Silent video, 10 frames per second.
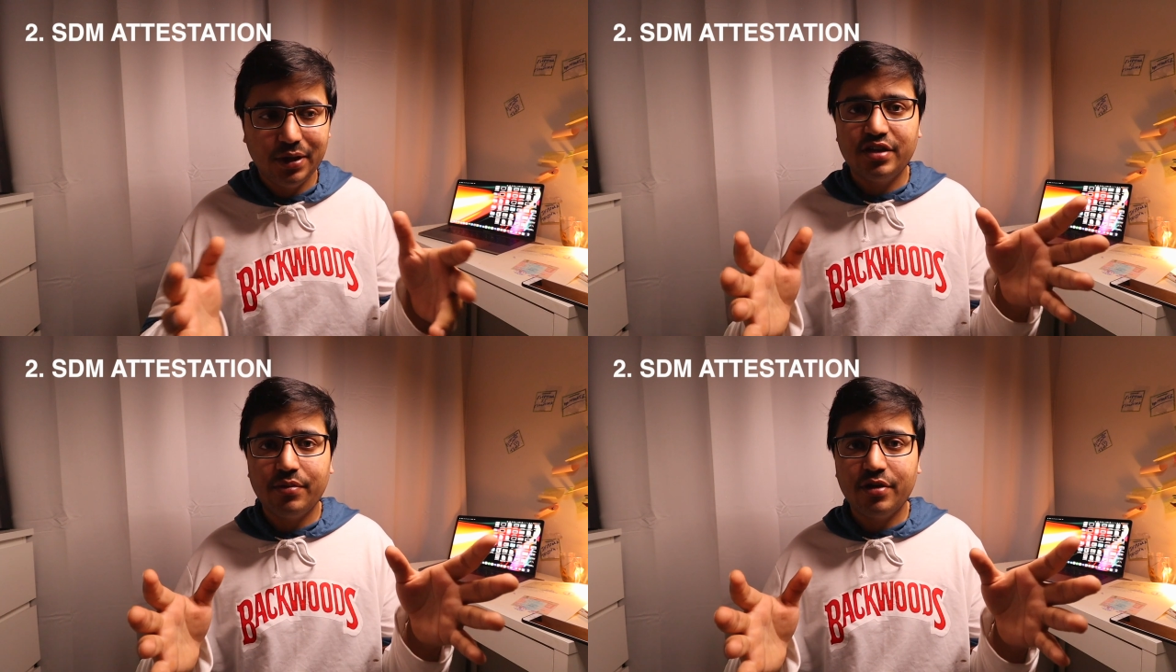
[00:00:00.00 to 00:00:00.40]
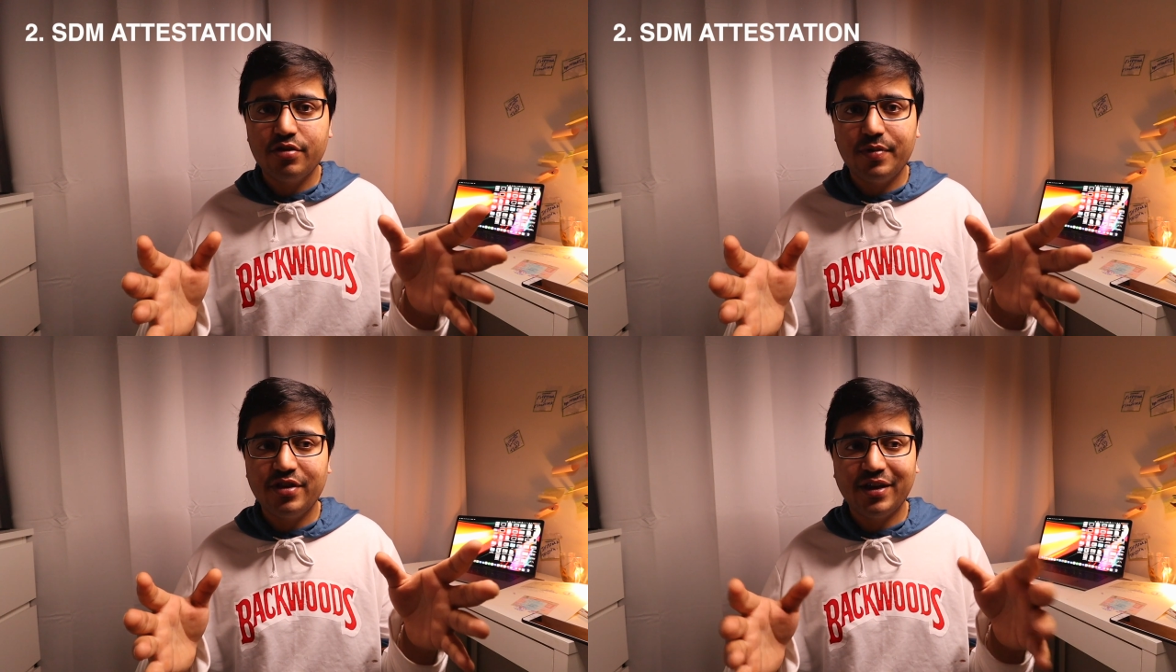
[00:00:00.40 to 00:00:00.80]
S D M
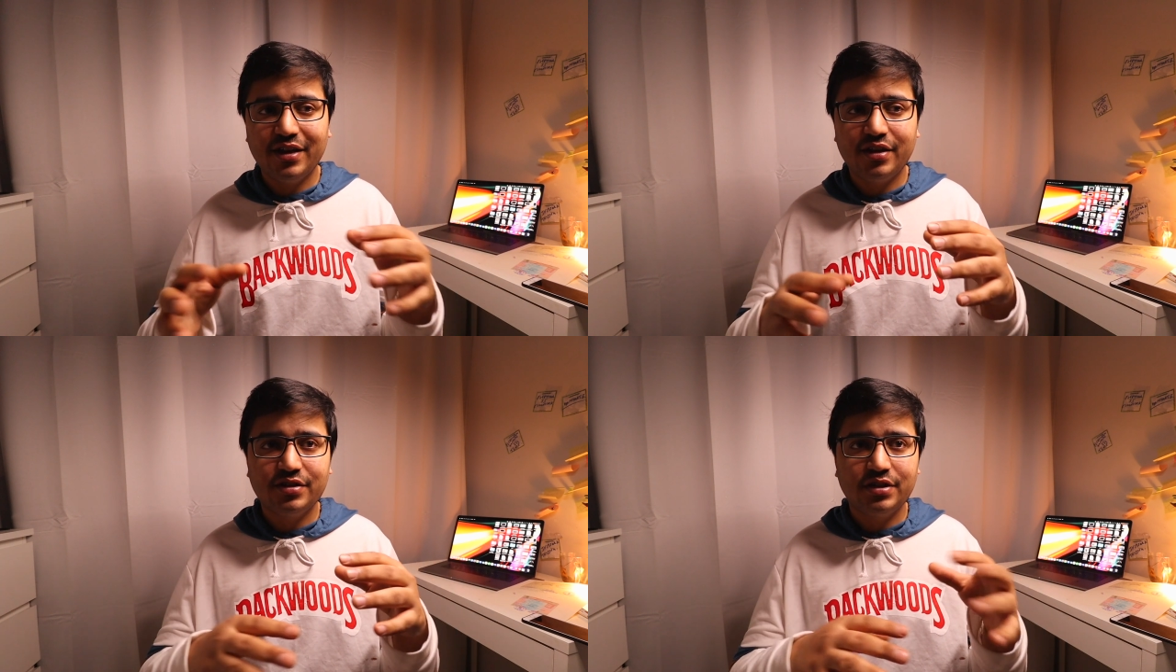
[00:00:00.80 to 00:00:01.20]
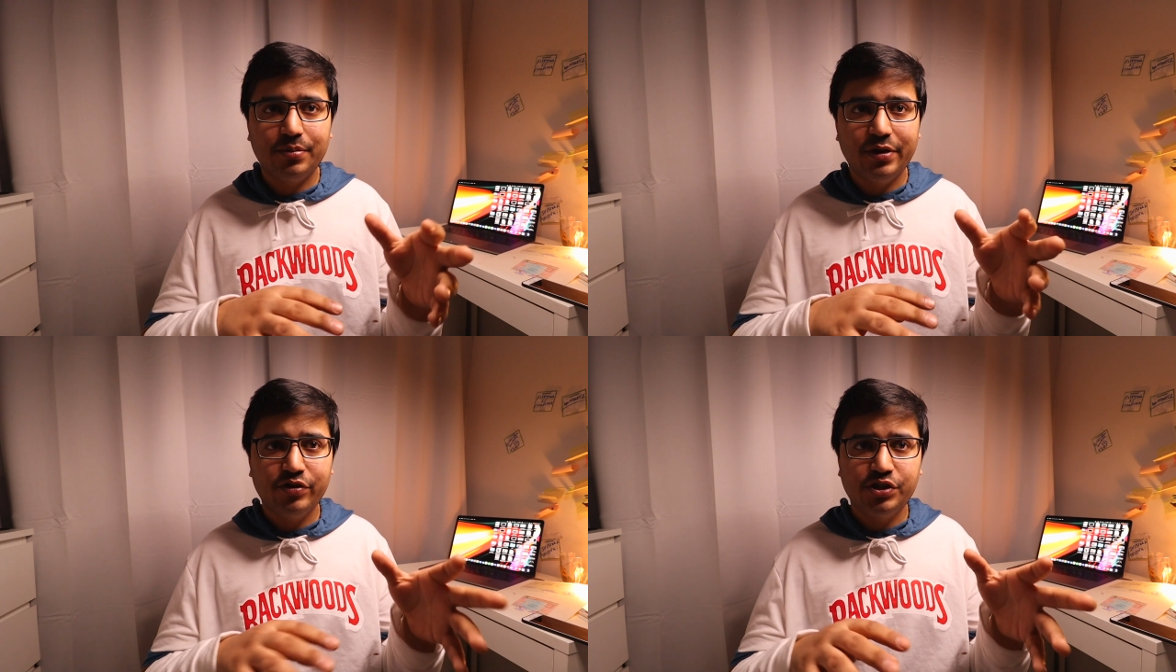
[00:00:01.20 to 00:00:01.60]
is basically the
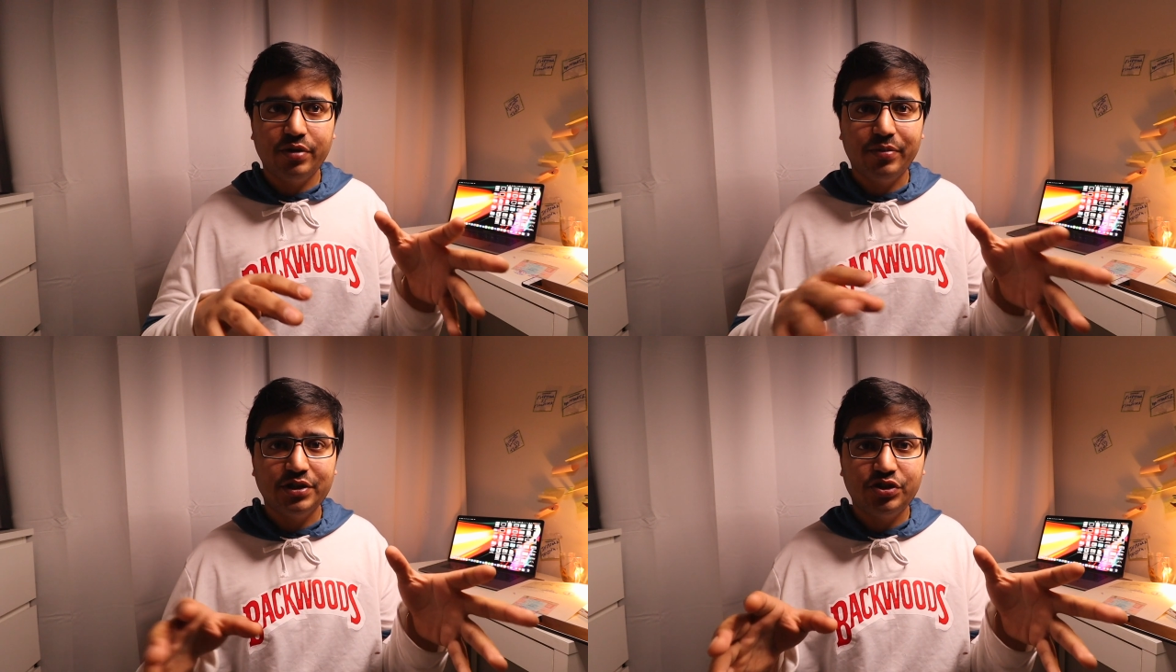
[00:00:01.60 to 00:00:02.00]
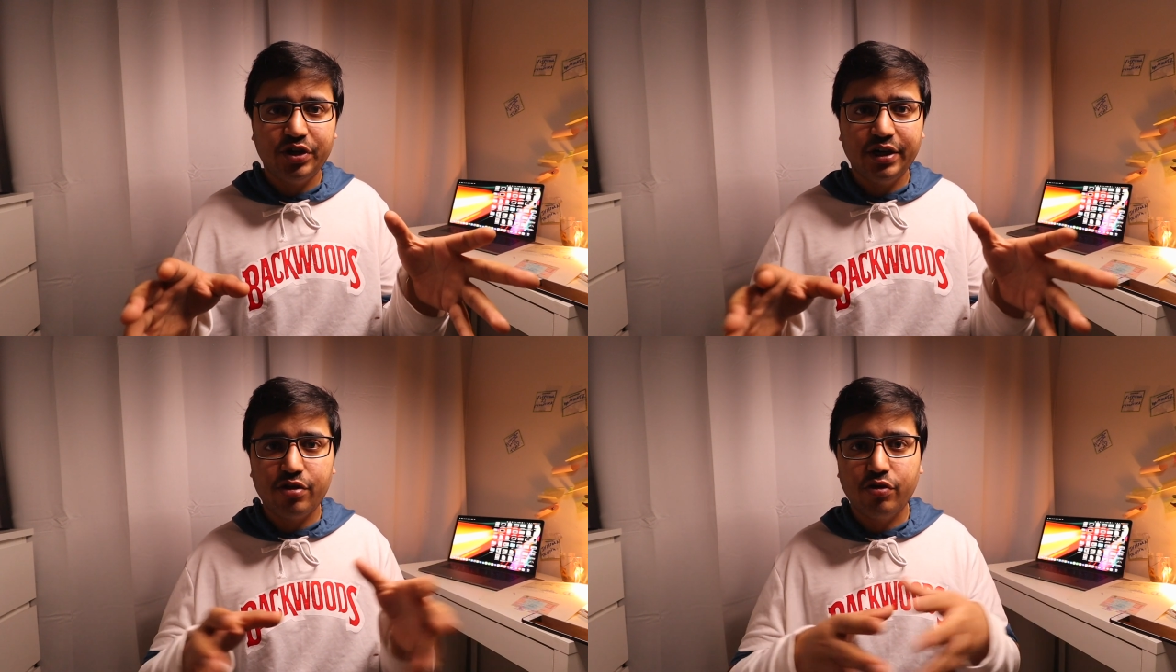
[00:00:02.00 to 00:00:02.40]
subdivisional
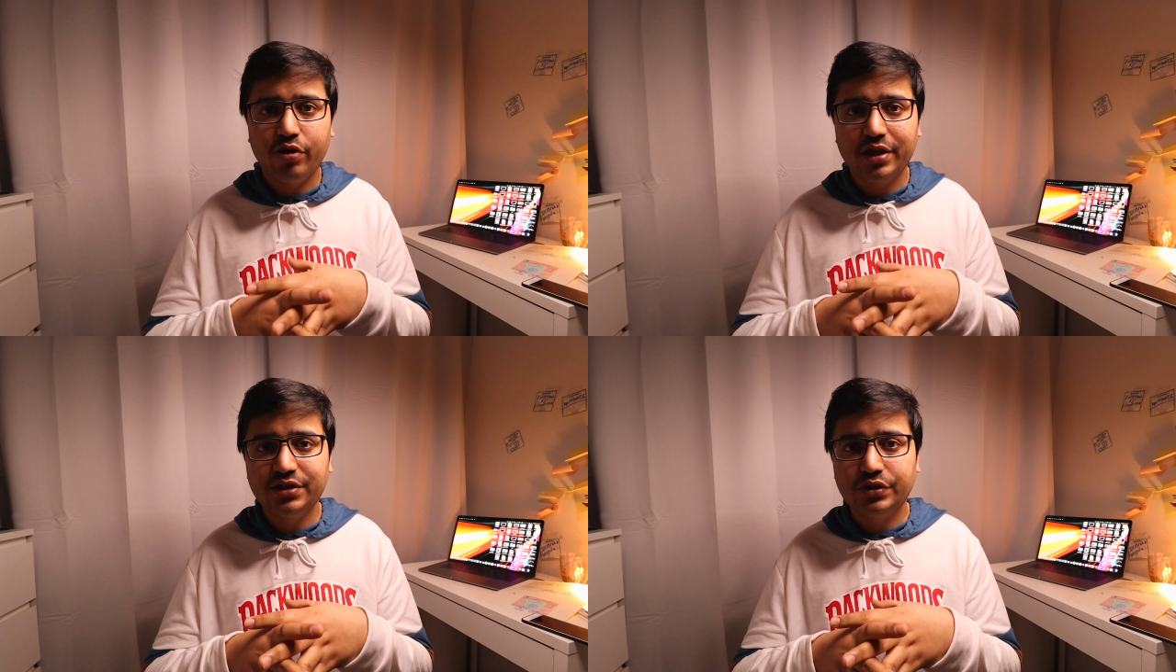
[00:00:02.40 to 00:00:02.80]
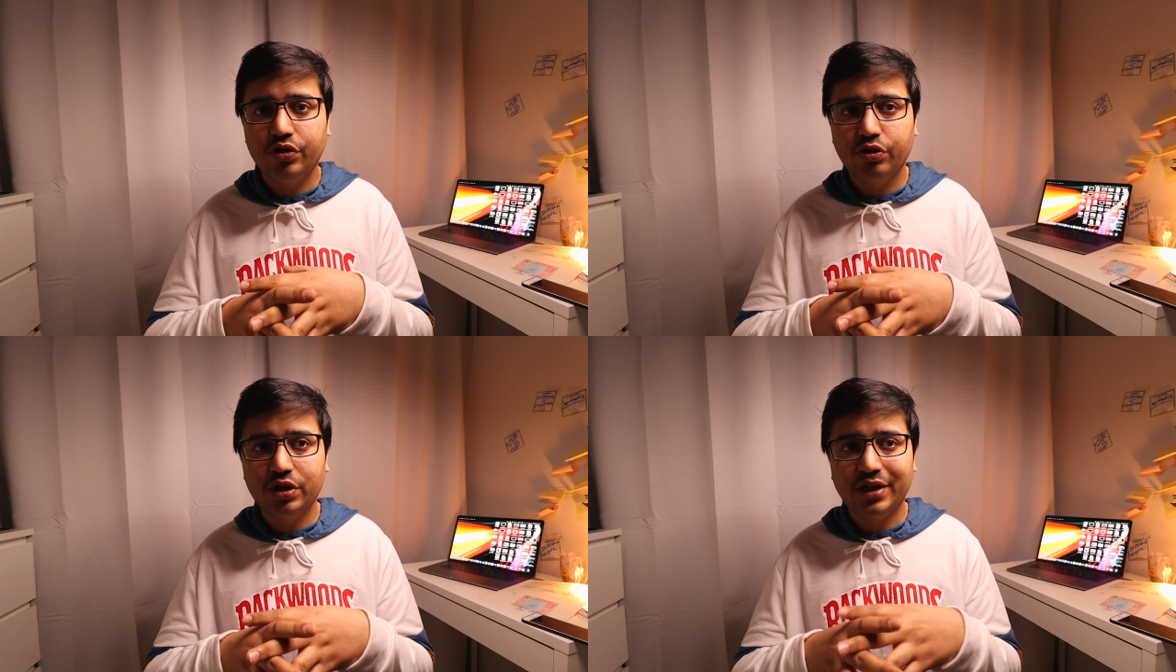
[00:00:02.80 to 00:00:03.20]
magistrate, so you can just
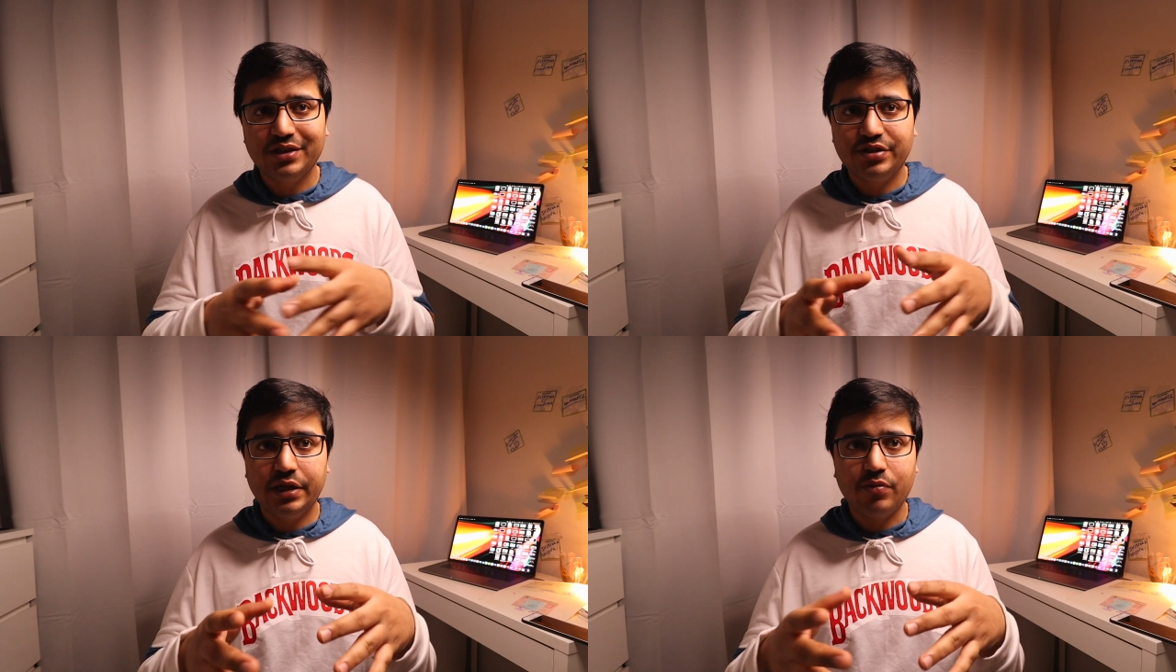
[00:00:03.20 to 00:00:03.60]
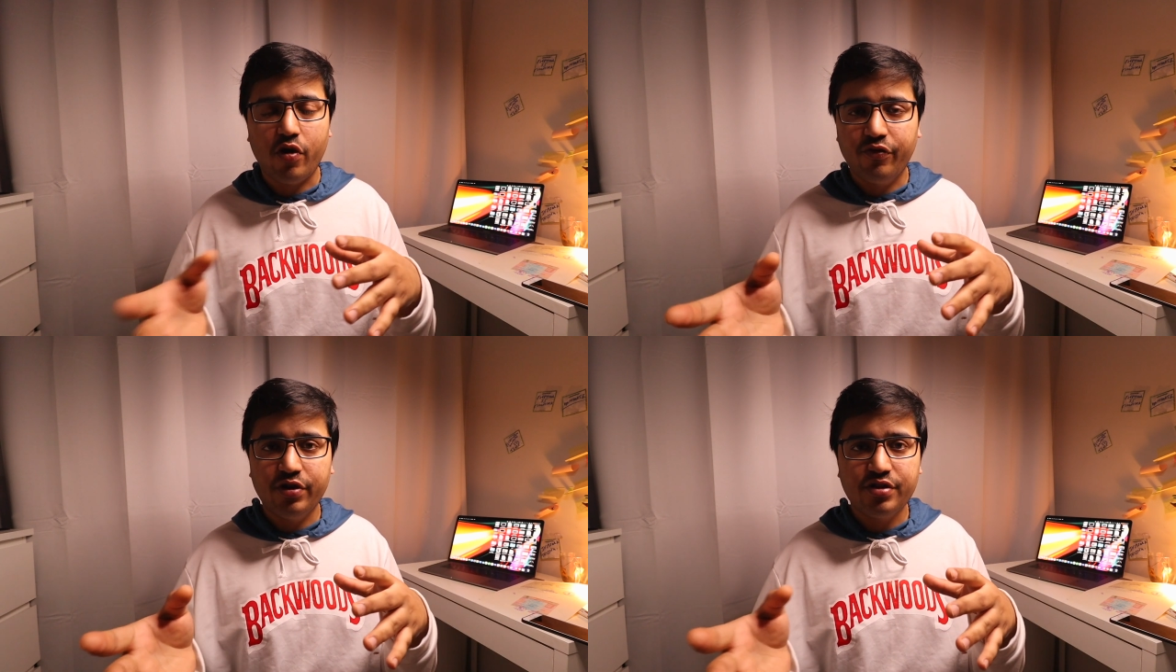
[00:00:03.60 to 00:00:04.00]
go to the S D M
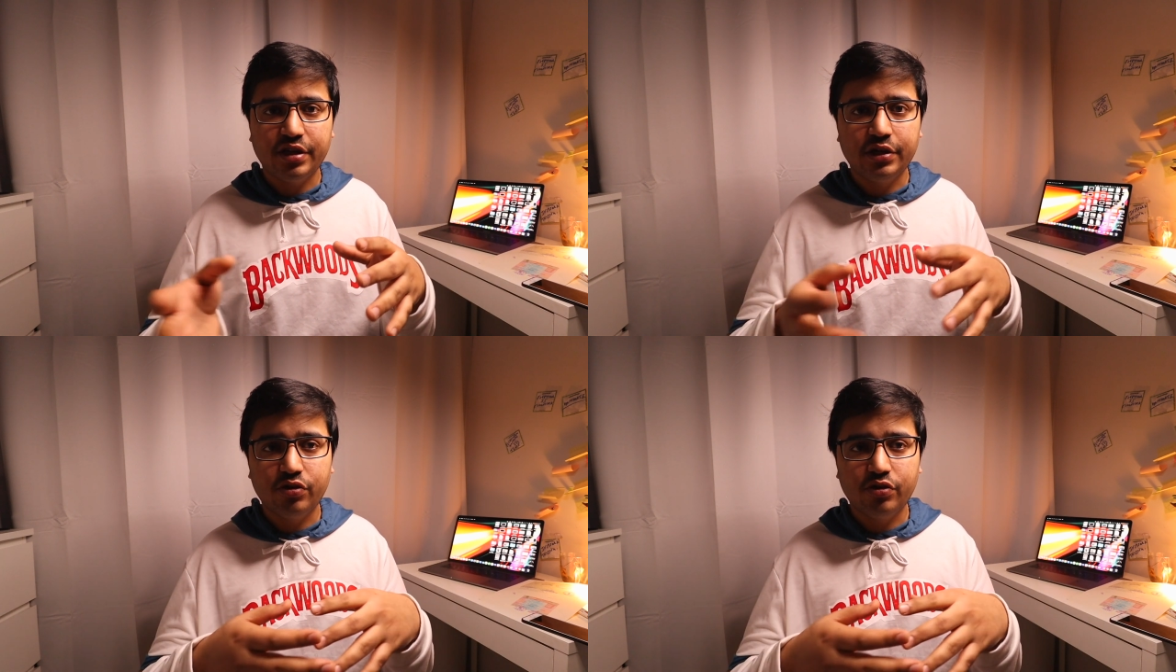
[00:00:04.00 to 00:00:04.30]
office in